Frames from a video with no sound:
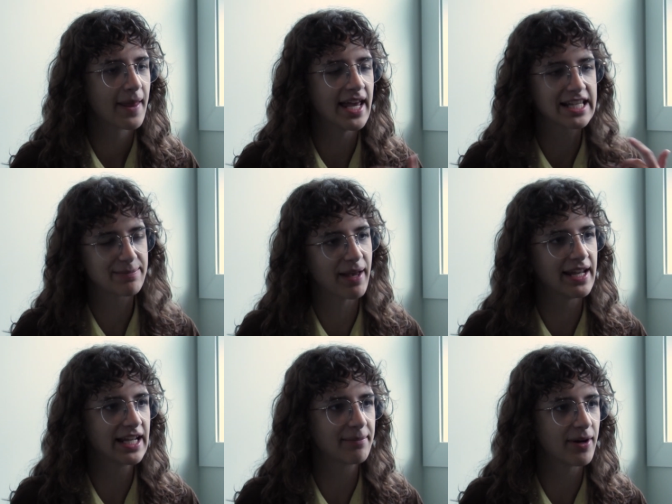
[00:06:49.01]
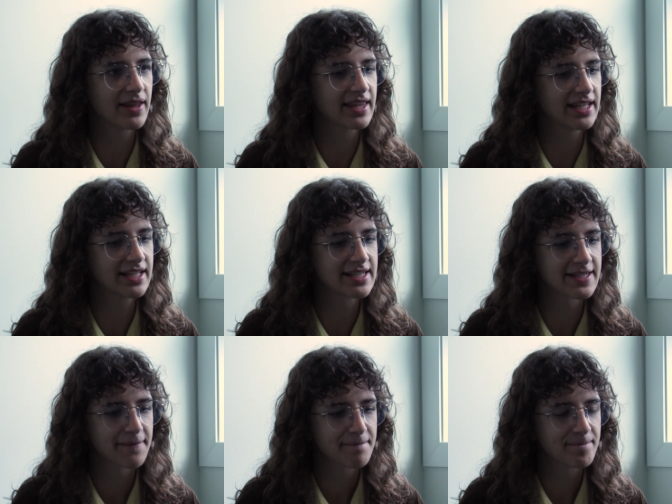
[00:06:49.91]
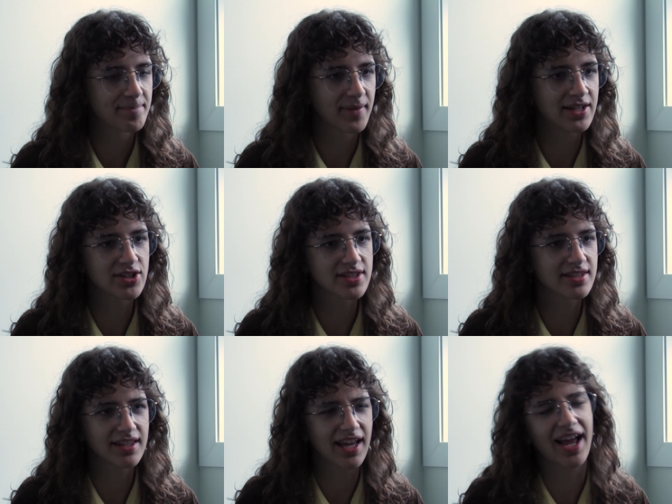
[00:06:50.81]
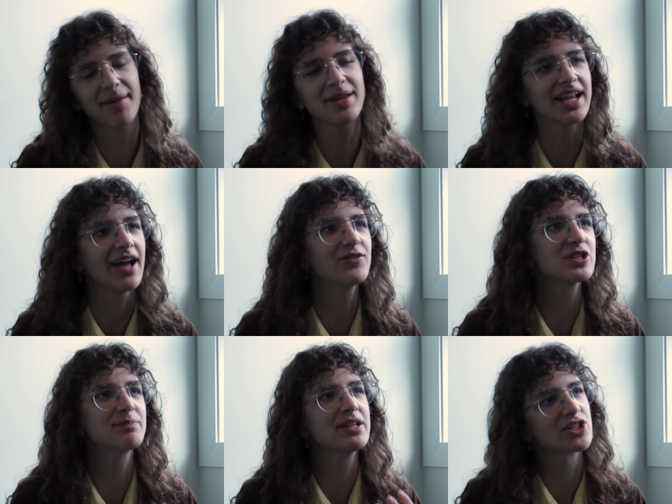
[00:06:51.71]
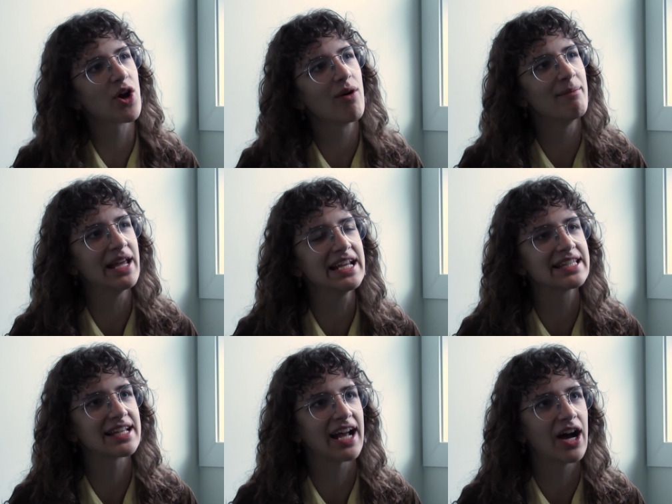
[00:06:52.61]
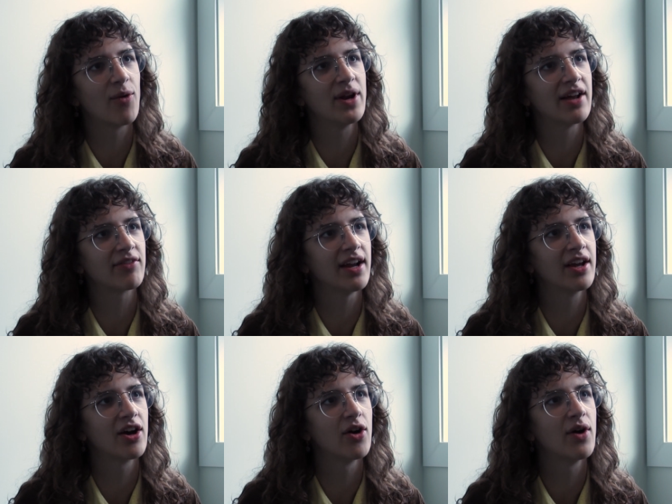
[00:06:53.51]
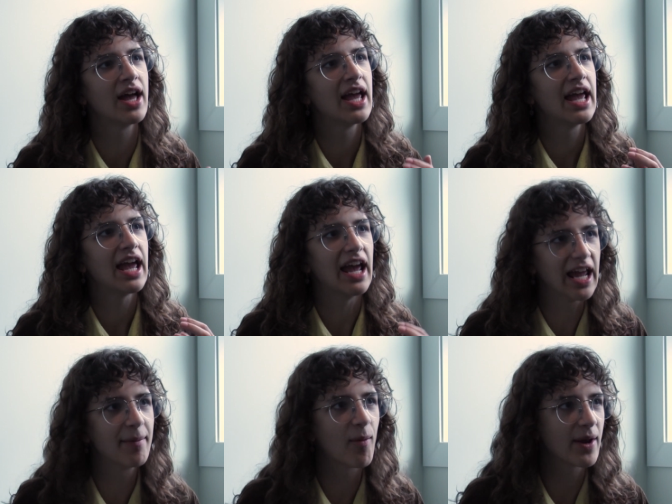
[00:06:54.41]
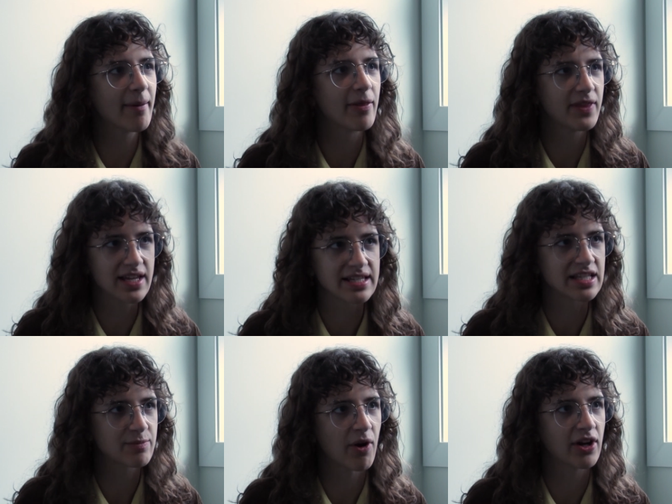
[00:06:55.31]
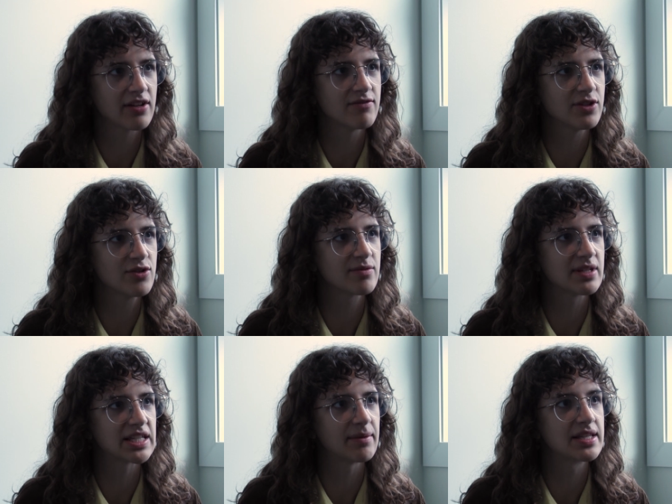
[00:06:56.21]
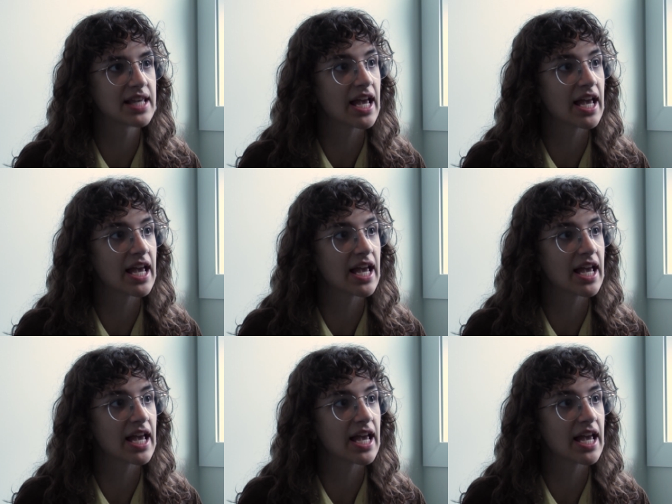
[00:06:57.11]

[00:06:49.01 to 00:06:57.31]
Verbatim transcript: expanding upon things, and just I mean, I've just been so amazed at how whenever I go hey, but what about this? This part confused me. Someone's